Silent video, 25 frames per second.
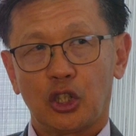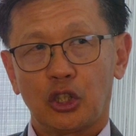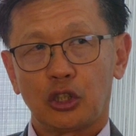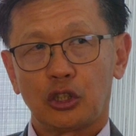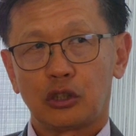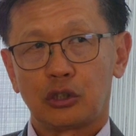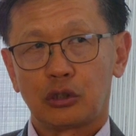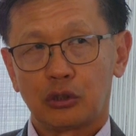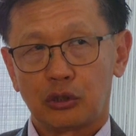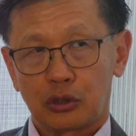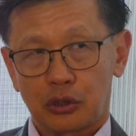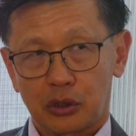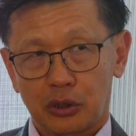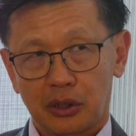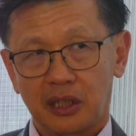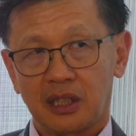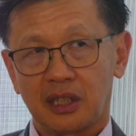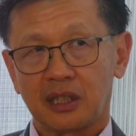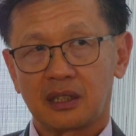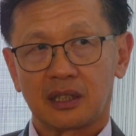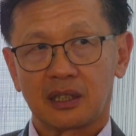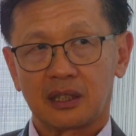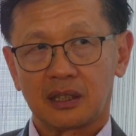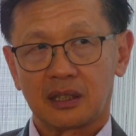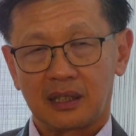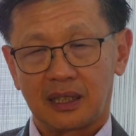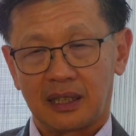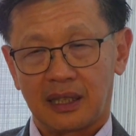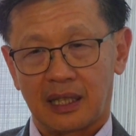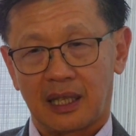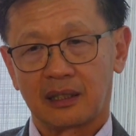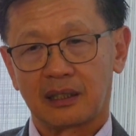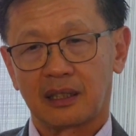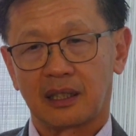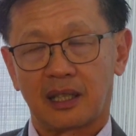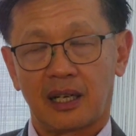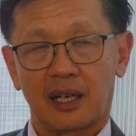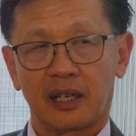to treat the
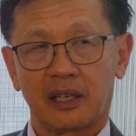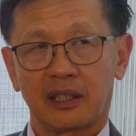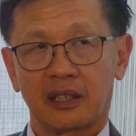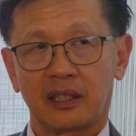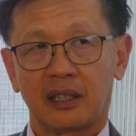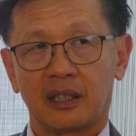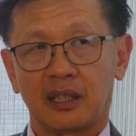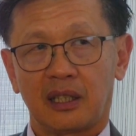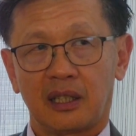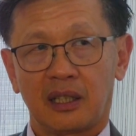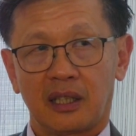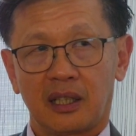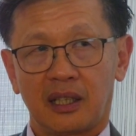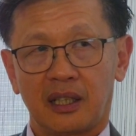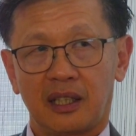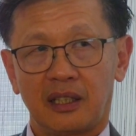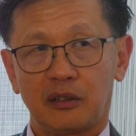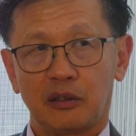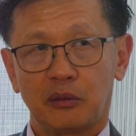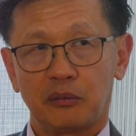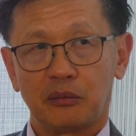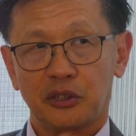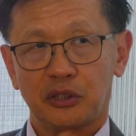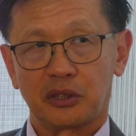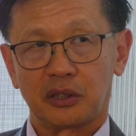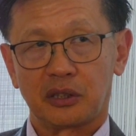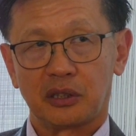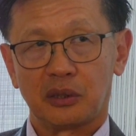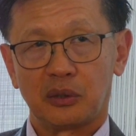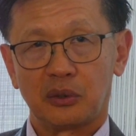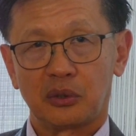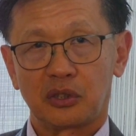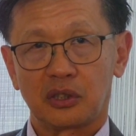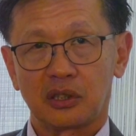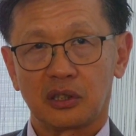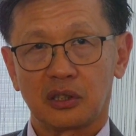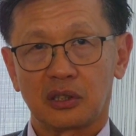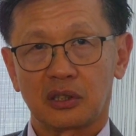underlying
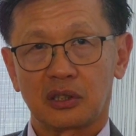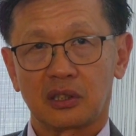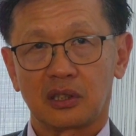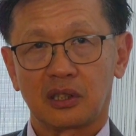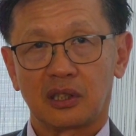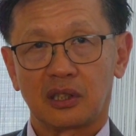endometriosis.